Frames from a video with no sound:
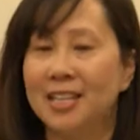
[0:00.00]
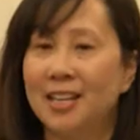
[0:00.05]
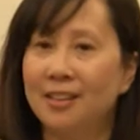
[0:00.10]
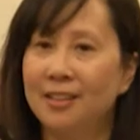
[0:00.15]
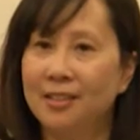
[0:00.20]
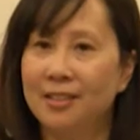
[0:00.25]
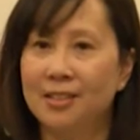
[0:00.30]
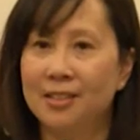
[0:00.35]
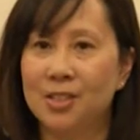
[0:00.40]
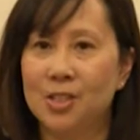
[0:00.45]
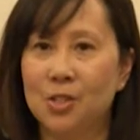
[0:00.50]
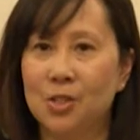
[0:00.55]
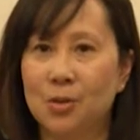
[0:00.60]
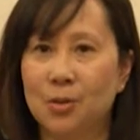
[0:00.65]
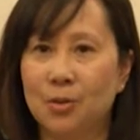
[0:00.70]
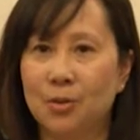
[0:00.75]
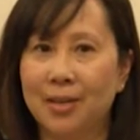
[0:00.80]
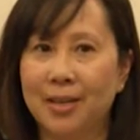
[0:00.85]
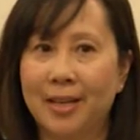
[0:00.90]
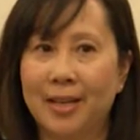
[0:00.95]
tell you the
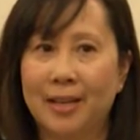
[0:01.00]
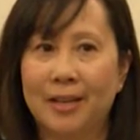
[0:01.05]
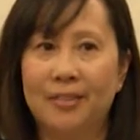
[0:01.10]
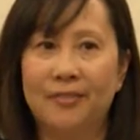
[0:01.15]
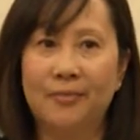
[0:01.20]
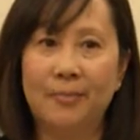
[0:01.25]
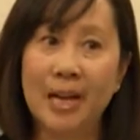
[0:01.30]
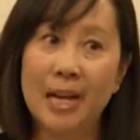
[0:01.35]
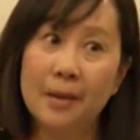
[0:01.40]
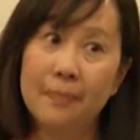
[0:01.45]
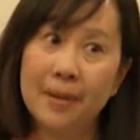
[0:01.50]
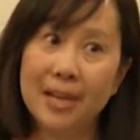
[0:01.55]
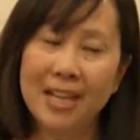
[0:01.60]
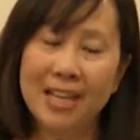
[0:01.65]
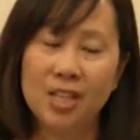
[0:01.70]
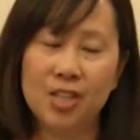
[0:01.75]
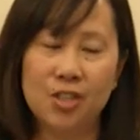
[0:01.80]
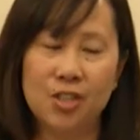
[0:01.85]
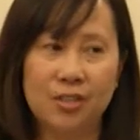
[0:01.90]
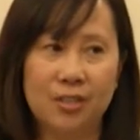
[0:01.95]
story of my
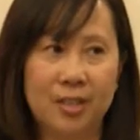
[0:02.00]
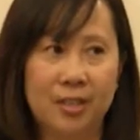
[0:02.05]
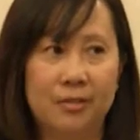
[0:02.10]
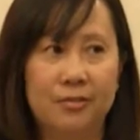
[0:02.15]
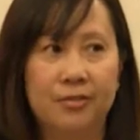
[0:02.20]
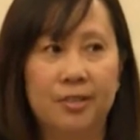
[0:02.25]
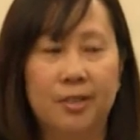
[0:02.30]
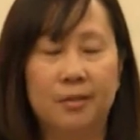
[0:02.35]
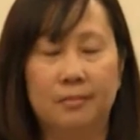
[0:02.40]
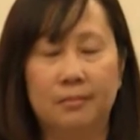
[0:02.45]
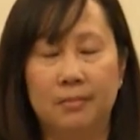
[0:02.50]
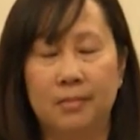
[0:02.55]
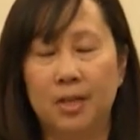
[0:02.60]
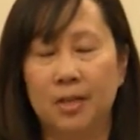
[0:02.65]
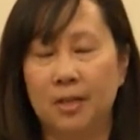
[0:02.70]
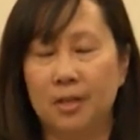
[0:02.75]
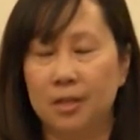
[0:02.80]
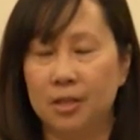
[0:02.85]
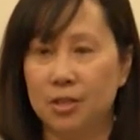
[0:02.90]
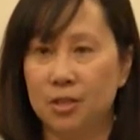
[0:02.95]
pain journey from
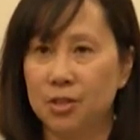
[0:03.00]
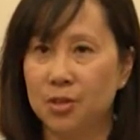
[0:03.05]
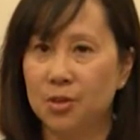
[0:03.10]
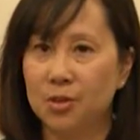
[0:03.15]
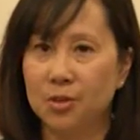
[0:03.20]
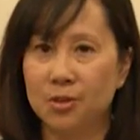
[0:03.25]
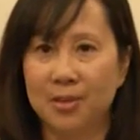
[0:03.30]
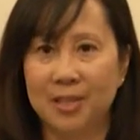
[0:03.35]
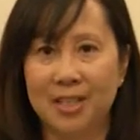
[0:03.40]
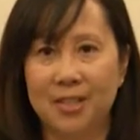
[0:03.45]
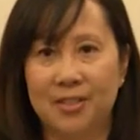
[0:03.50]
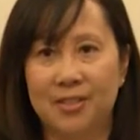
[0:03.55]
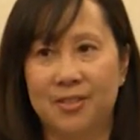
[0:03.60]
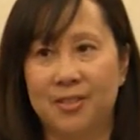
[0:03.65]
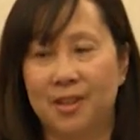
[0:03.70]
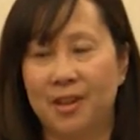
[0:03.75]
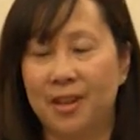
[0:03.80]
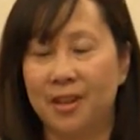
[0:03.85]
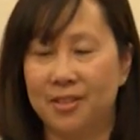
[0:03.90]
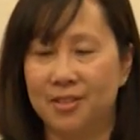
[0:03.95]
the total
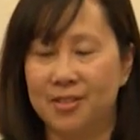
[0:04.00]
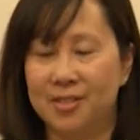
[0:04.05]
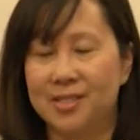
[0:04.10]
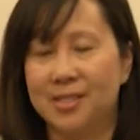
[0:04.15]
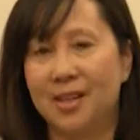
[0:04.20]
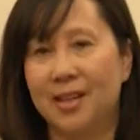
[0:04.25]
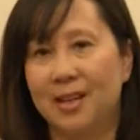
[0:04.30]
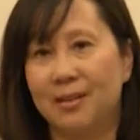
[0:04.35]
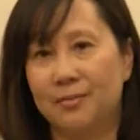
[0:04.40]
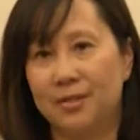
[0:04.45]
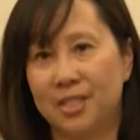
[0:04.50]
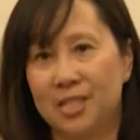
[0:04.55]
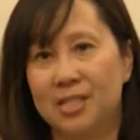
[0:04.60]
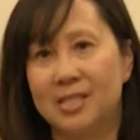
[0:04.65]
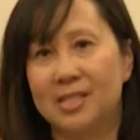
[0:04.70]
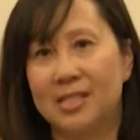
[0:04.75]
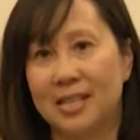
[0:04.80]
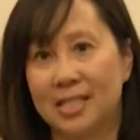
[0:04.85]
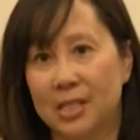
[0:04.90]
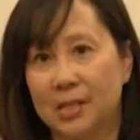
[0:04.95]
other side, which
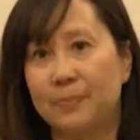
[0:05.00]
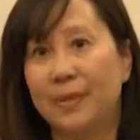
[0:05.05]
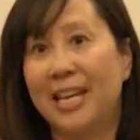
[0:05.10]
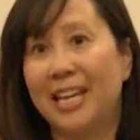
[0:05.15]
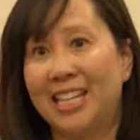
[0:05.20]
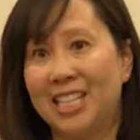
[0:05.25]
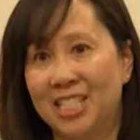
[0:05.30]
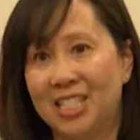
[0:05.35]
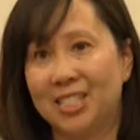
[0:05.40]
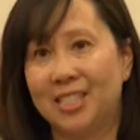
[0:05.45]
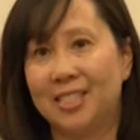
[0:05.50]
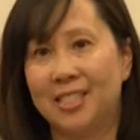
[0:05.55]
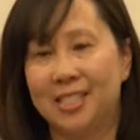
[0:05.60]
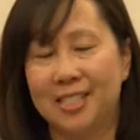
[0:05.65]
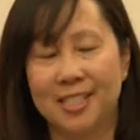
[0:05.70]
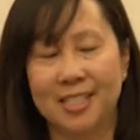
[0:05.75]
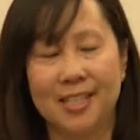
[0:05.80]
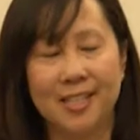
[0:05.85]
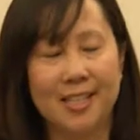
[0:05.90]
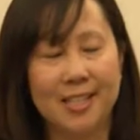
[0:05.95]
is as a
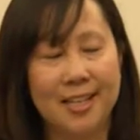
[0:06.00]
patient.